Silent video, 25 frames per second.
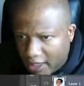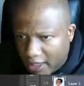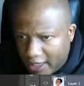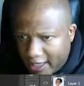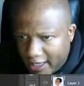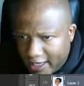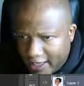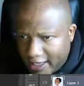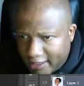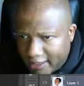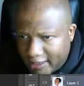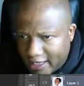
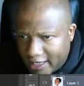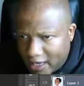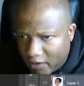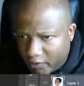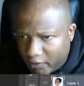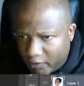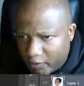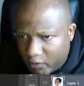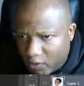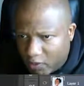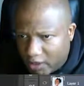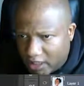And now
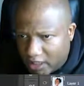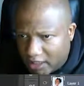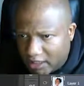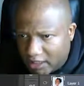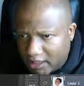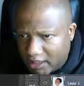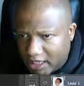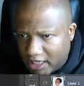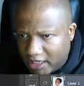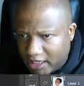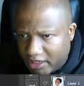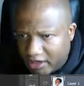we want to
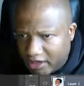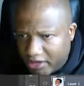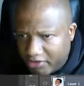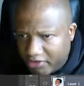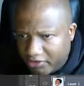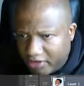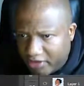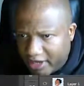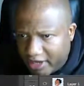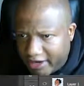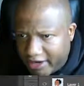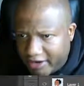click on another
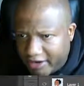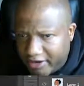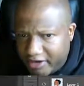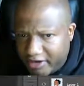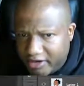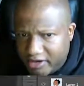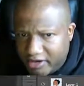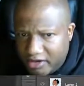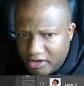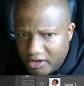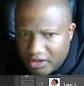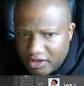layer.
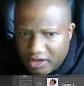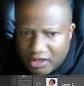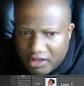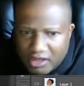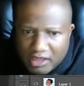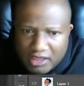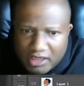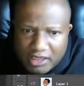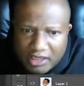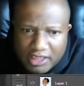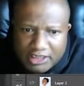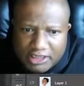
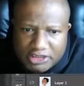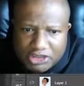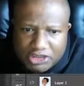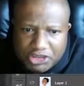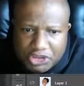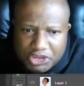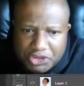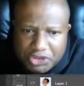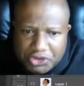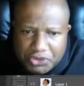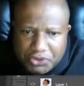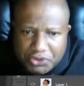Let's
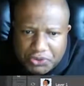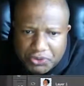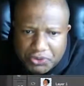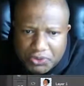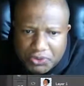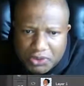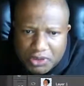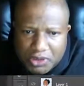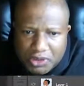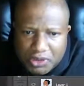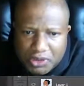do